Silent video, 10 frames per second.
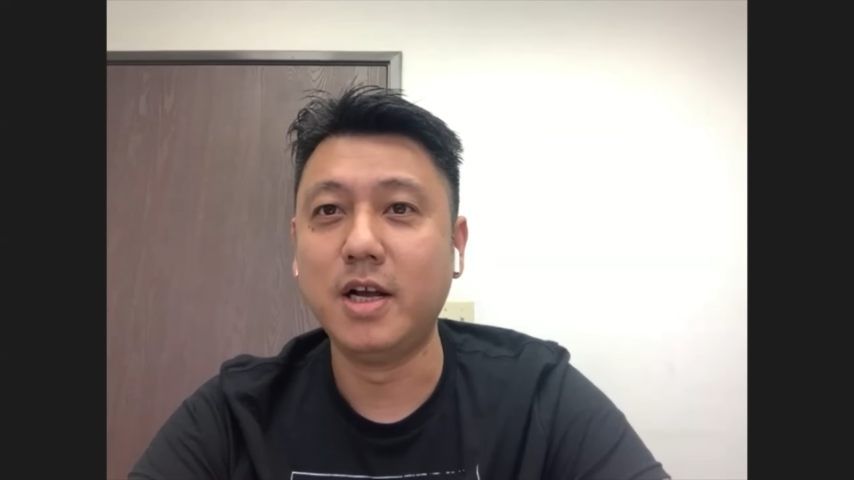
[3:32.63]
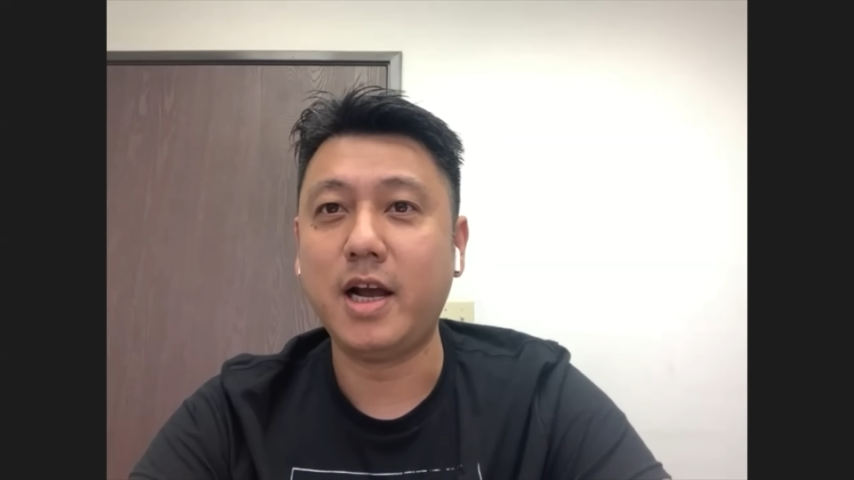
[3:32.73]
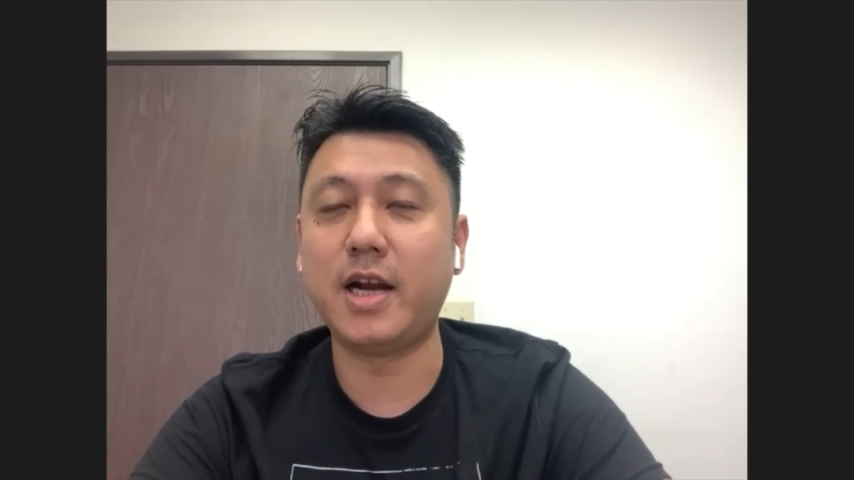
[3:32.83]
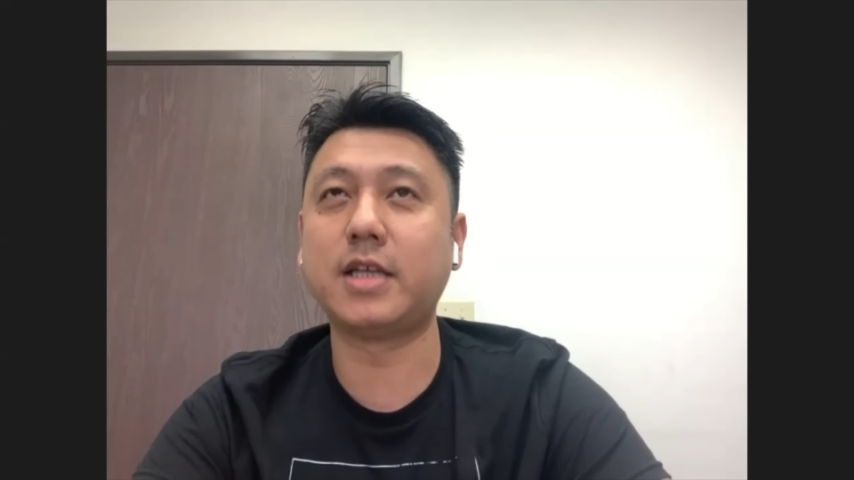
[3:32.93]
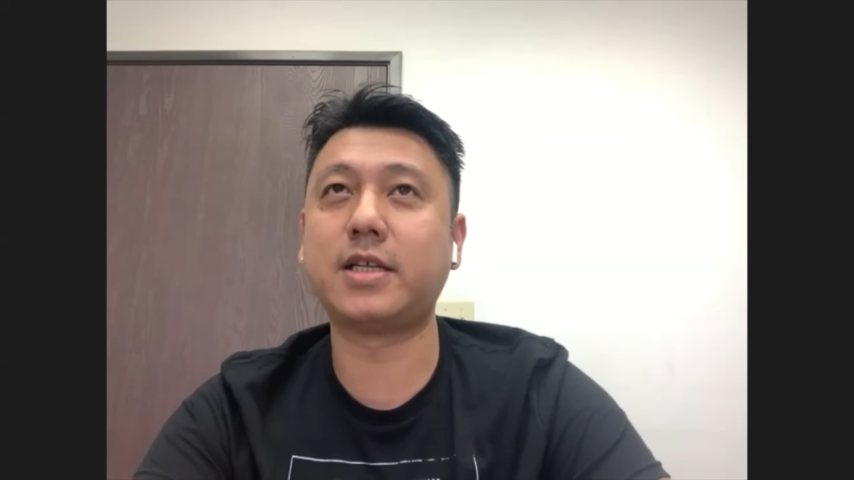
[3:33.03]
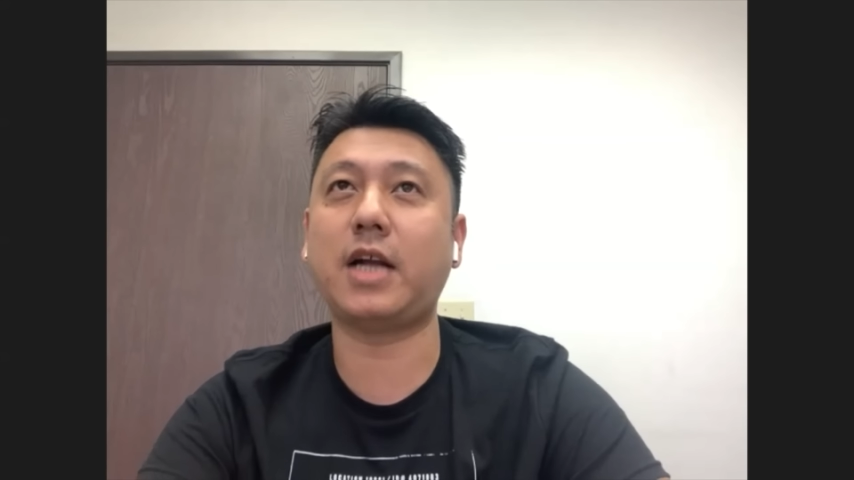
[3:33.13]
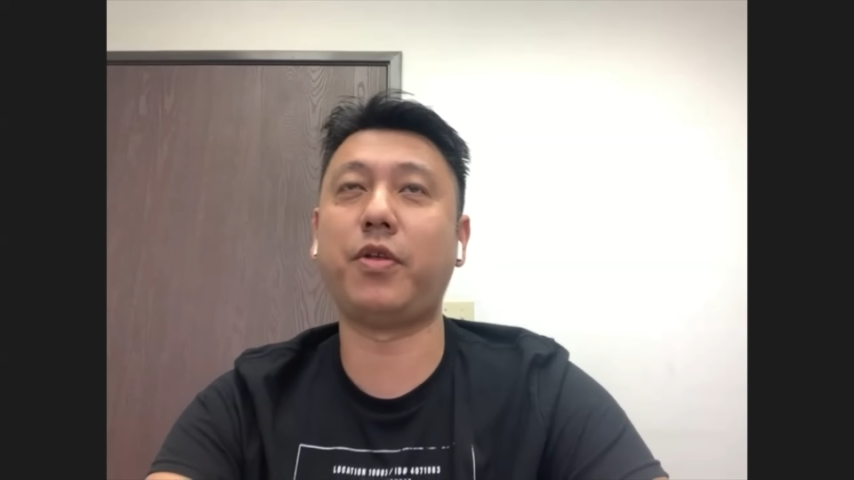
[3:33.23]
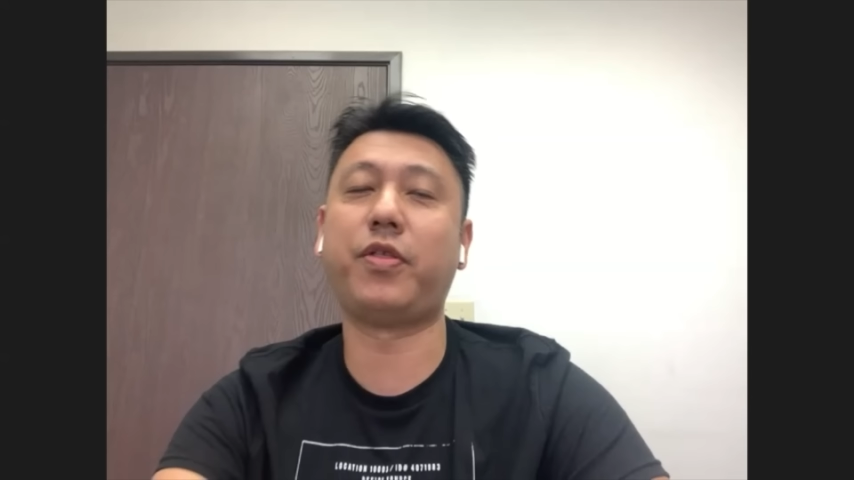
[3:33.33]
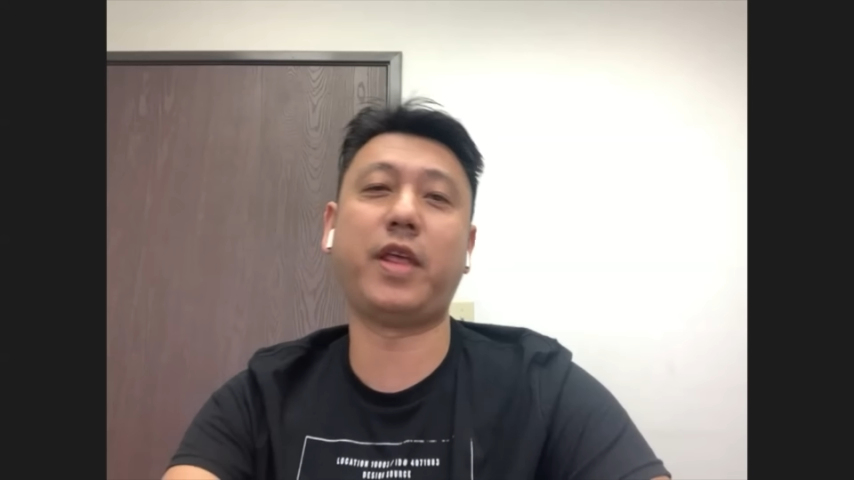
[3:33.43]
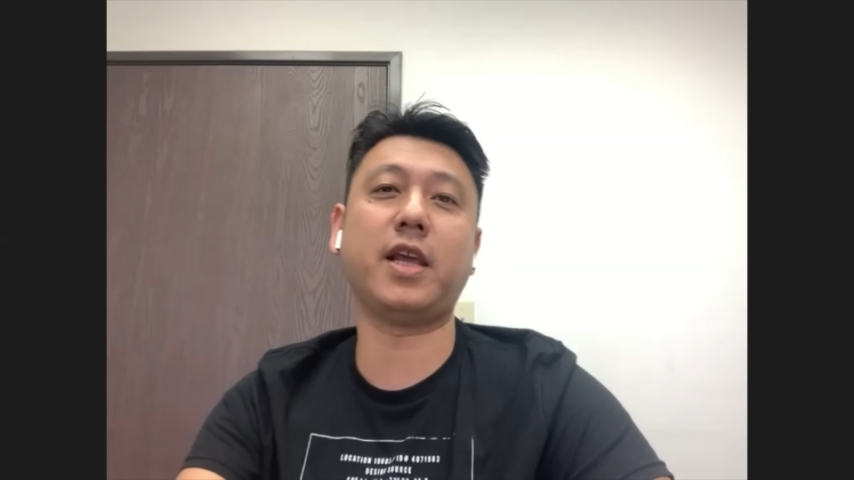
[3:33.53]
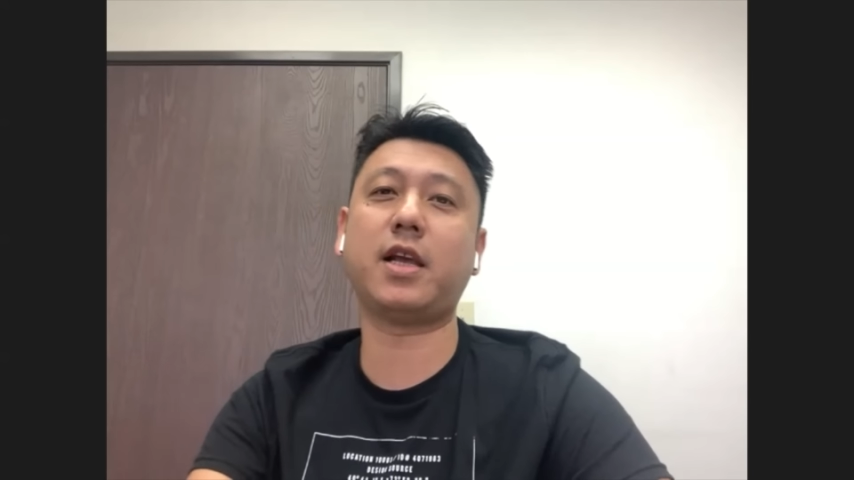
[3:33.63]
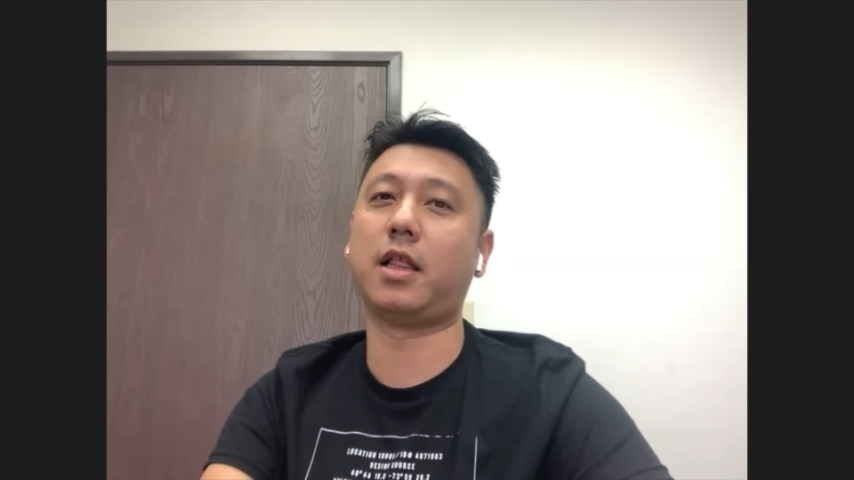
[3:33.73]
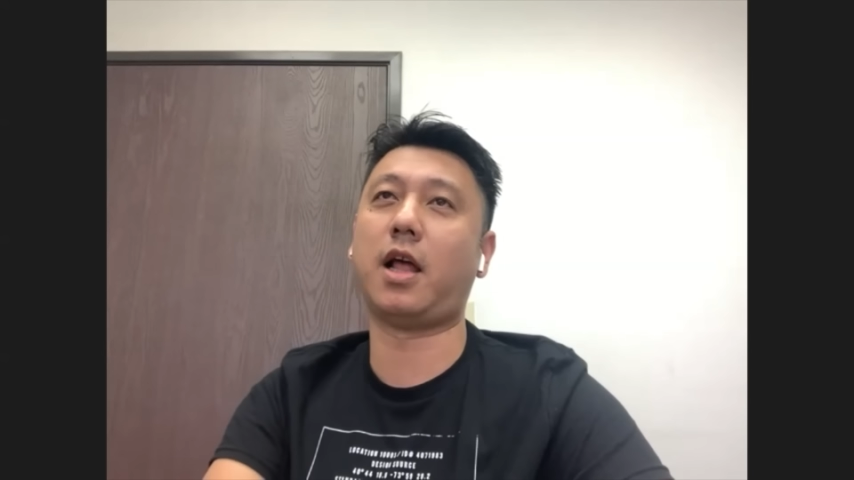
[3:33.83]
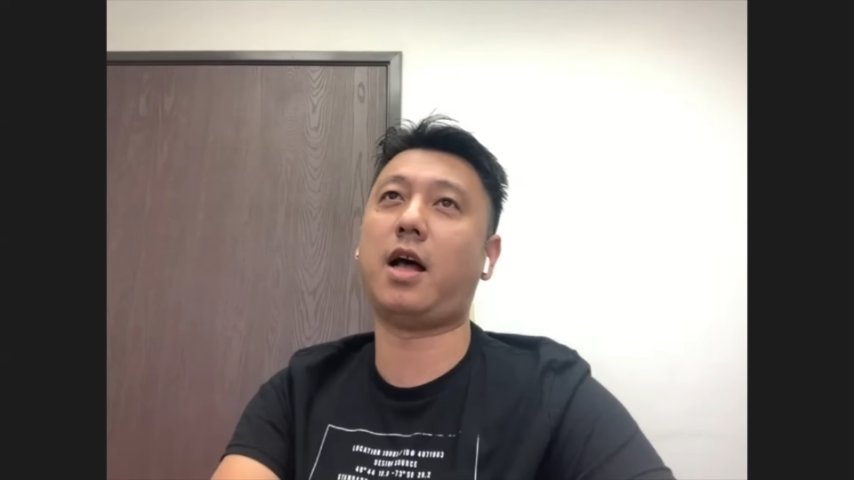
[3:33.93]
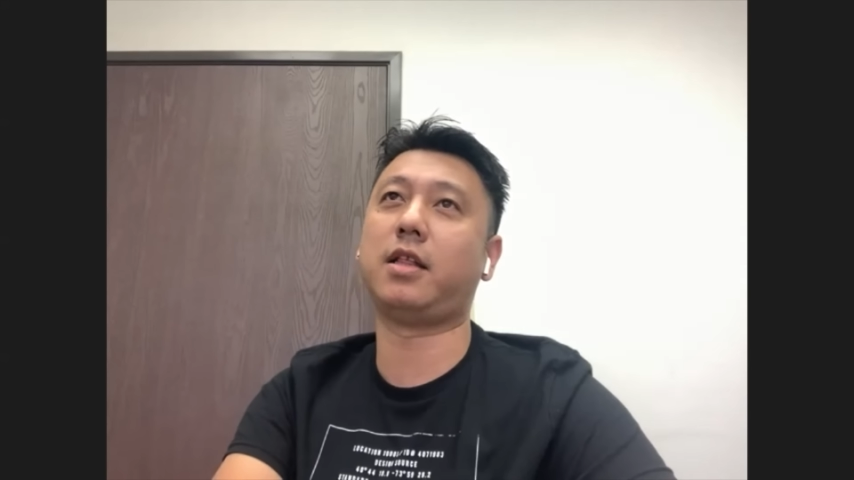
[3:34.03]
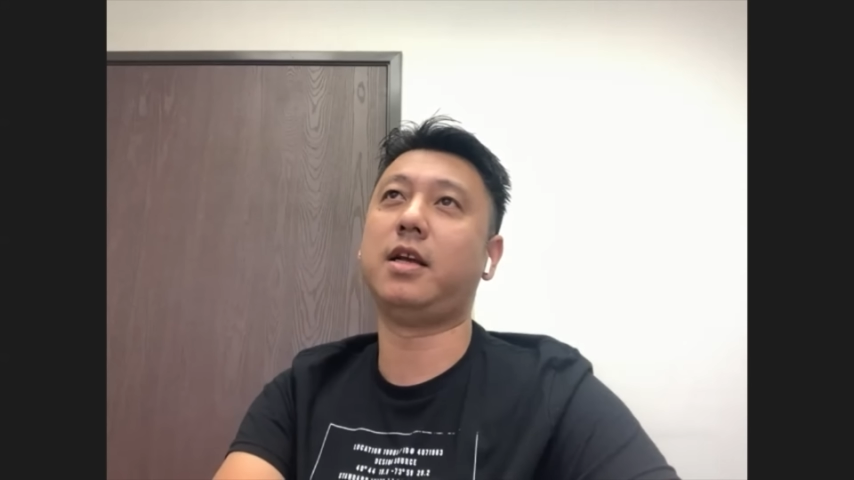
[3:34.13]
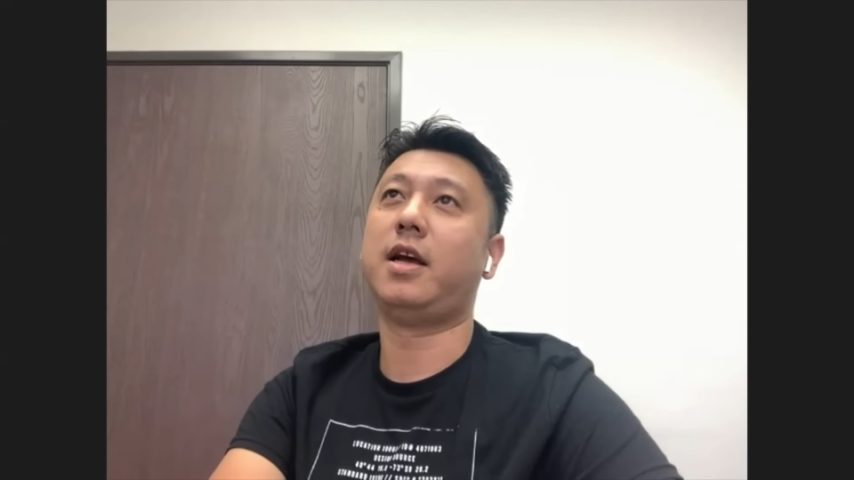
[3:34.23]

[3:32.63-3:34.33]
And I started to think a lot